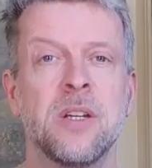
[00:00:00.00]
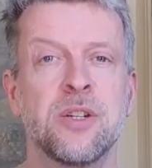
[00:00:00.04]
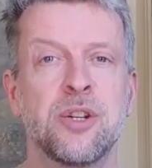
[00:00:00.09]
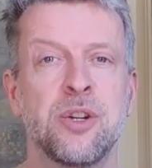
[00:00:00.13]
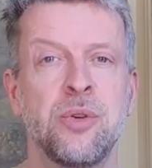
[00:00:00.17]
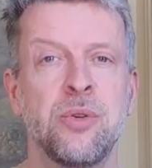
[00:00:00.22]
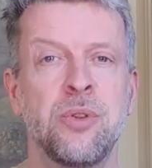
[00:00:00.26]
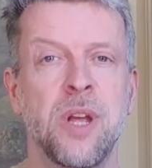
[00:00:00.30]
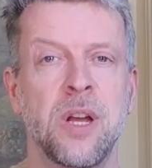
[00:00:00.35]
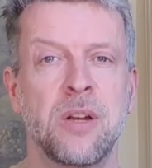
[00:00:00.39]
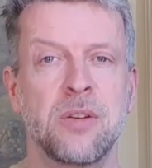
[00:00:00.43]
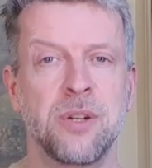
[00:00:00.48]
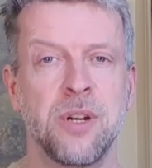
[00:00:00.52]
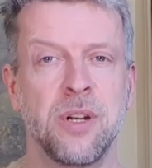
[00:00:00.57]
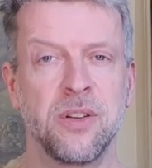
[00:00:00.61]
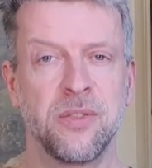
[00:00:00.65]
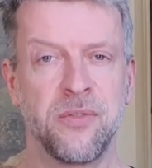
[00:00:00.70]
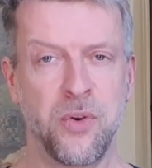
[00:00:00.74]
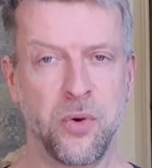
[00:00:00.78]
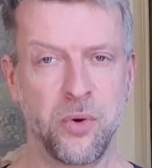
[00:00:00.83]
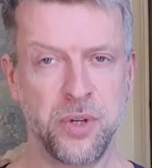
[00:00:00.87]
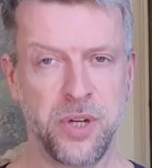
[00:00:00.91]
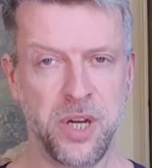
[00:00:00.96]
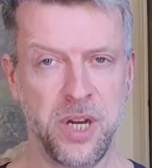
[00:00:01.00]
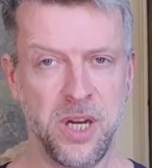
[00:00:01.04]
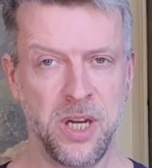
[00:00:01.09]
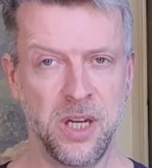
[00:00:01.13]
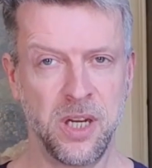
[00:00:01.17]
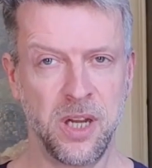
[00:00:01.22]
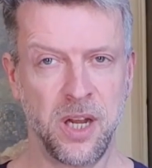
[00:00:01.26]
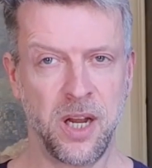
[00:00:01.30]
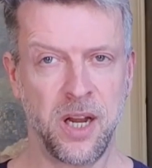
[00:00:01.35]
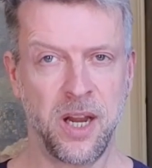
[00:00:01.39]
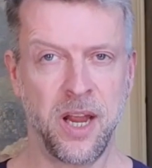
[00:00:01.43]

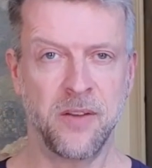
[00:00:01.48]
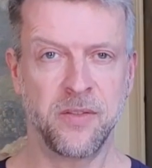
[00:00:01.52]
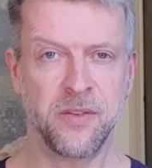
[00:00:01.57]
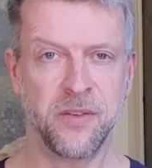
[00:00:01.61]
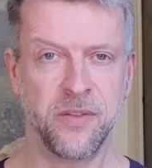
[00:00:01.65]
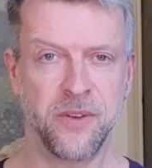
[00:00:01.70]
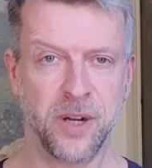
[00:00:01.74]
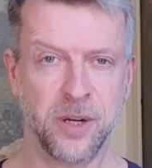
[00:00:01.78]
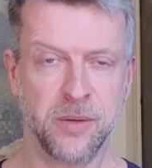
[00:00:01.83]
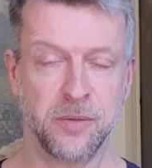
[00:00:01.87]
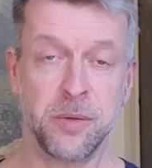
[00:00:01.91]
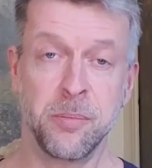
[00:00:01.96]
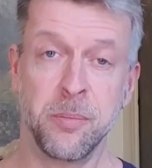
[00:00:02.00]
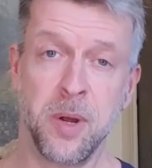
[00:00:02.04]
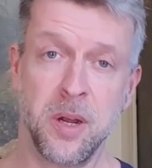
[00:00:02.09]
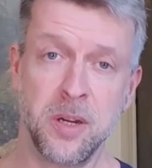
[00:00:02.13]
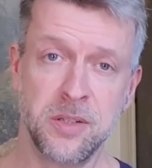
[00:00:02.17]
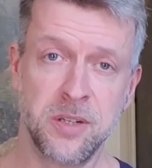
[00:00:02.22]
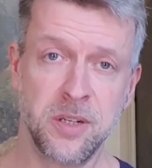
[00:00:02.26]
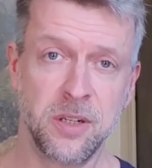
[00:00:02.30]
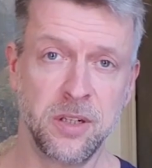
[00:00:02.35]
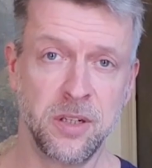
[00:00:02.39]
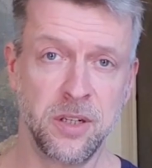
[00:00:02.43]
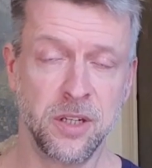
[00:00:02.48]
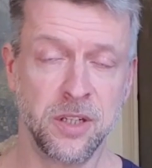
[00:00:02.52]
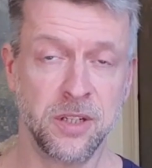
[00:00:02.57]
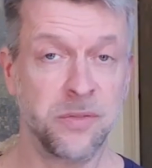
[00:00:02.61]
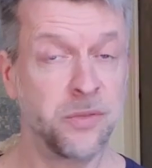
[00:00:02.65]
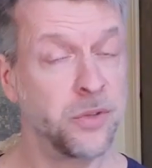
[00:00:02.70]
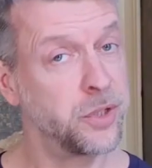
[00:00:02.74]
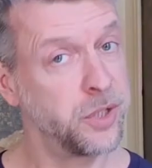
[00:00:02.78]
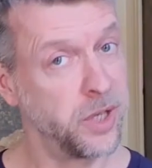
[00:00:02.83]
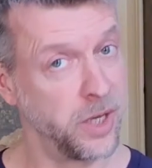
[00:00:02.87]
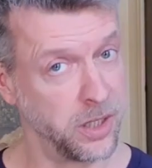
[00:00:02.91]
2014 I have developed a masterclass
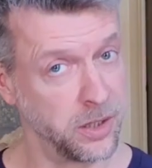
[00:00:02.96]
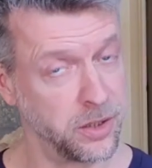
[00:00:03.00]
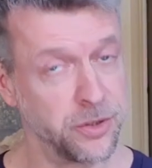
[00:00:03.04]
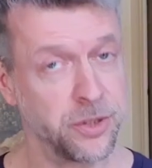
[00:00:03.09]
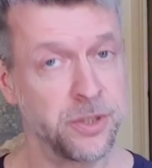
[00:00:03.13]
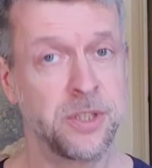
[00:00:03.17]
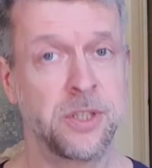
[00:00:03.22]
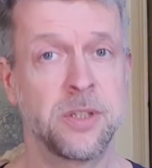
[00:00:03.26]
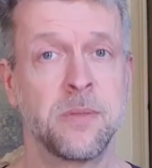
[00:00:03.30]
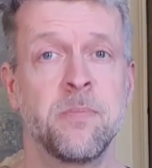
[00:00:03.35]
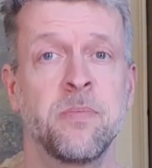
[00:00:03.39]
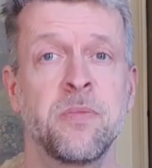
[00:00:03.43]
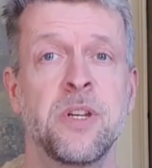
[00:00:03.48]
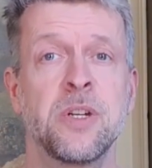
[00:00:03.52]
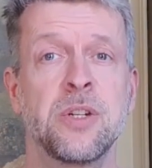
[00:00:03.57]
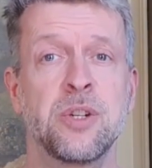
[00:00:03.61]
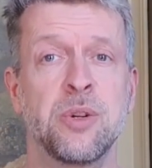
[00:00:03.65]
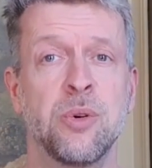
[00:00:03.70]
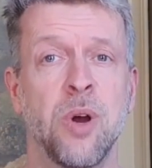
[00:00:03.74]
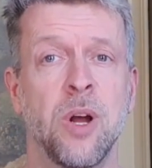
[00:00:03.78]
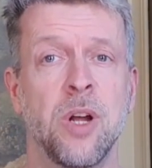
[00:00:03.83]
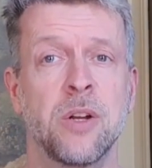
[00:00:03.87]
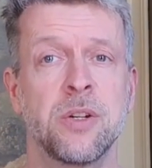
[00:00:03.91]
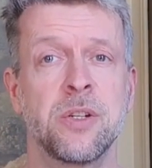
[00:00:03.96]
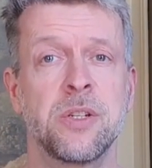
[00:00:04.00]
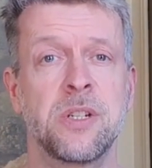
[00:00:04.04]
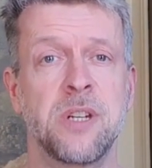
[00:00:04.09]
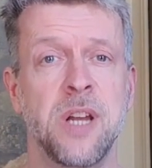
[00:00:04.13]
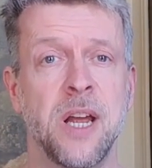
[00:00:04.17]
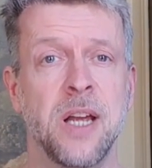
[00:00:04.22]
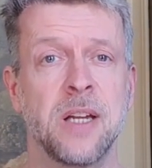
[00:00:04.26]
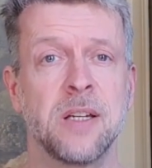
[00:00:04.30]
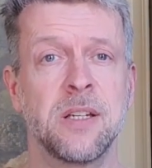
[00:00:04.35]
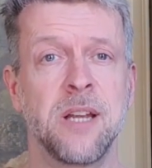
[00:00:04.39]
for tailors to
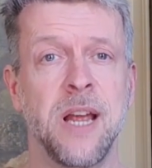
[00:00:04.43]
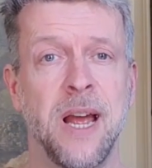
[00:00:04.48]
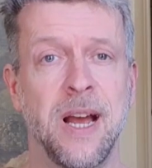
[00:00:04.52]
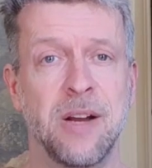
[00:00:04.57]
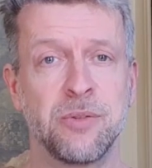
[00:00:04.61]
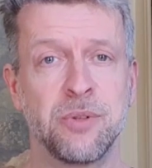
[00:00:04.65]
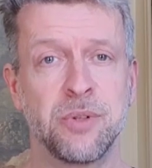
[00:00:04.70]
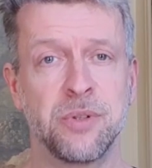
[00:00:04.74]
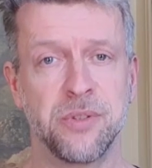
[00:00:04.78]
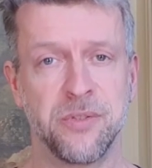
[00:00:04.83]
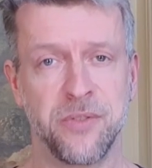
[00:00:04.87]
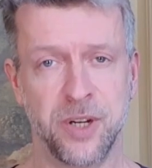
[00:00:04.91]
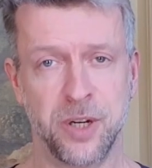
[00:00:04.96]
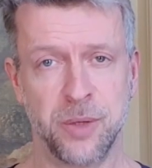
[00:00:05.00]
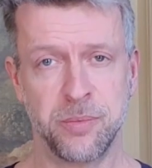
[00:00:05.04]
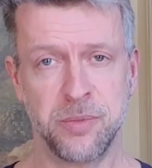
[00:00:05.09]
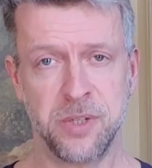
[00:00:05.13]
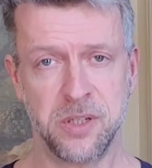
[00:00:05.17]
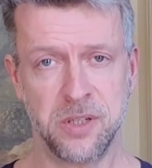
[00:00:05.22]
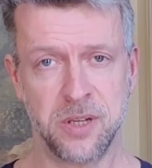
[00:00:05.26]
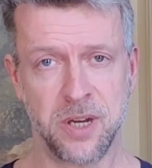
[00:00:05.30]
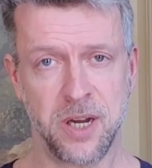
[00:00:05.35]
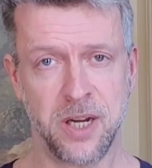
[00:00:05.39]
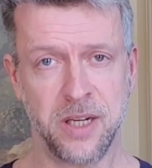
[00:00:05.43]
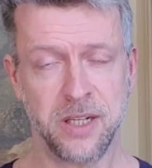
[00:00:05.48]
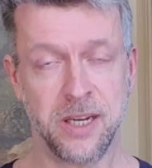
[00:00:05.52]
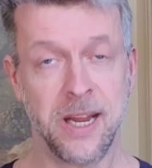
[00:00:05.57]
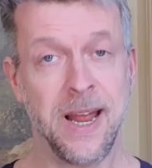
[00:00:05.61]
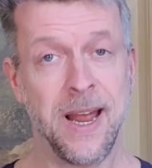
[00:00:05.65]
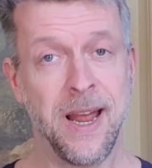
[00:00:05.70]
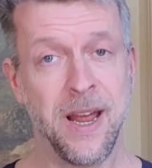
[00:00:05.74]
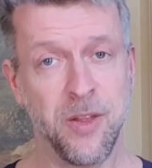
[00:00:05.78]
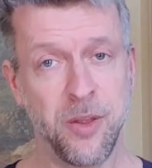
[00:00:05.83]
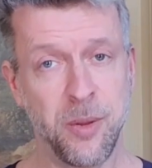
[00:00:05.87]
understand how to develop design
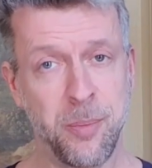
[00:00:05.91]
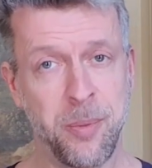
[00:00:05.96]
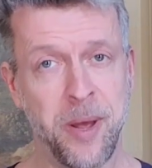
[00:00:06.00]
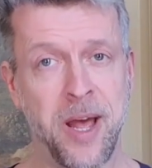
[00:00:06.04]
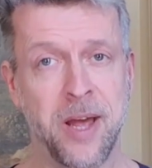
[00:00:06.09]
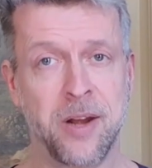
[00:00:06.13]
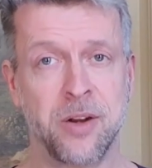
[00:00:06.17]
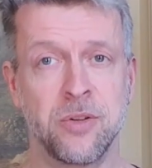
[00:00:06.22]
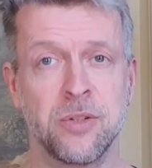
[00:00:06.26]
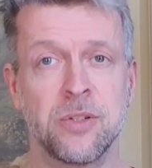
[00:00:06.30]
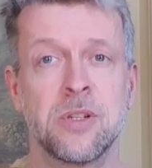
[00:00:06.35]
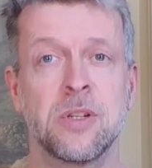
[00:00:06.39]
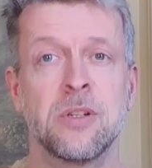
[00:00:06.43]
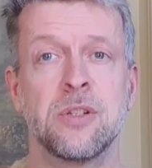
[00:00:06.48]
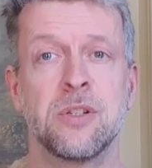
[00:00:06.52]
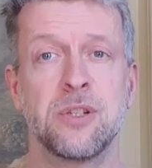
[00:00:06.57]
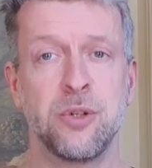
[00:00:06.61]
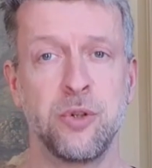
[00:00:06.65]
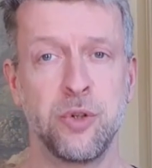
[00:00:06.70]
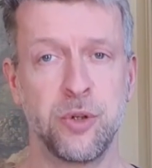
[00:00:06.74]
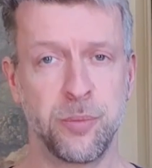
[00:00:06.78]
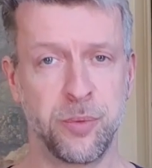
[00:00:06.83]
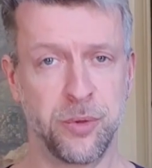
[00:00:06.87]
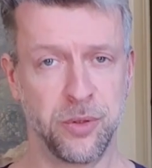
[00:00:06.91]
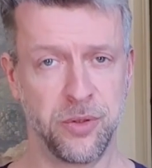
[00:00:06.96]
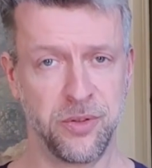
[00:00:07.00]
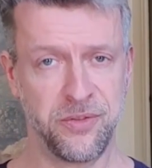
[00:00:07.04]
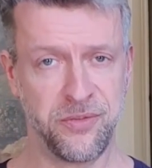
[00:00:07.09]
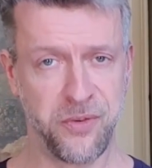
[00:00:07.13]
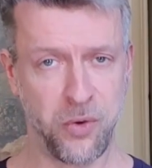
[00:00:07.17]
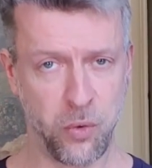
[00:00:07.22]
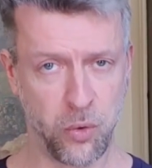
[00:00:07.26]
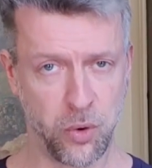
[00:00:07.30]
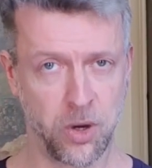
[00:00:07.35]
and the patterns suitable
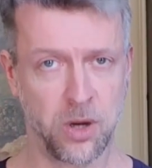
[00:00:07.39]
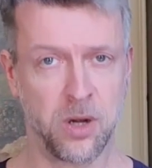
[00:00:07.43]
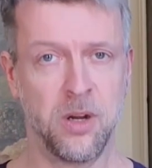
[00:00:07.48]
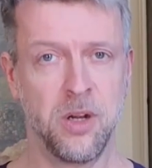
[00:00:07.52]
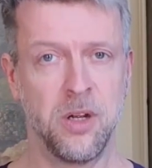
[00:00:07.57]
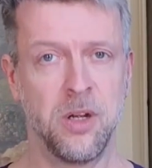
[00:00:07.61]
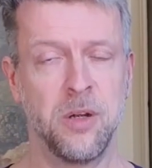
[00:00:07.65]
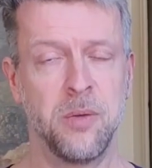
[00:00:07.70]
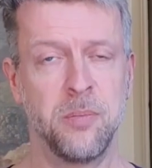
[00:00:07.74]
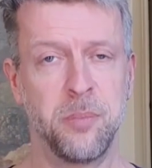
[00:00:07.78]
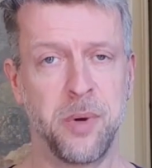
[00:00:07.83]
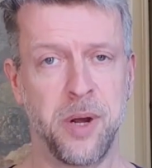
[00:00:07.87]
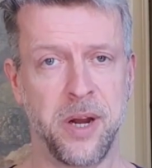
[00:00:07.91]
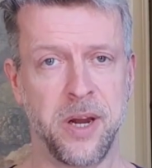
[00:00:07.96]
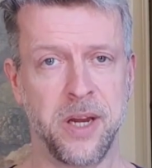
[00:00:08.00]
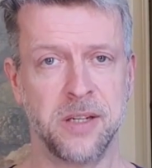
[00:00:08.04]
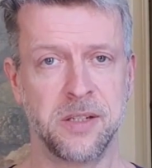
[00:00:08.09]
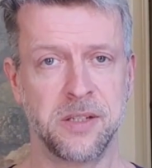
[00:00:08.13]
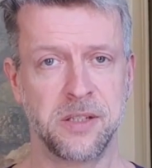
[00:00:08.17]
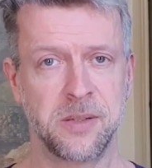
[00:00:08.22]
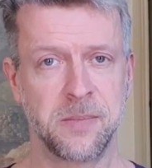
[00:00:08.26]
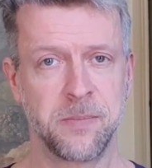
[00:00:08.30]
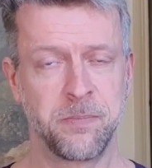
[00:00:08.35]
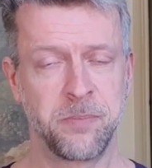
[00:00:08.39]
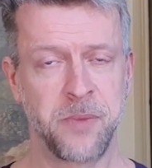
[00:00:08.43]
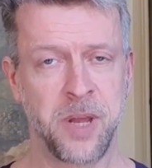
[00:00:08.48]
for bias.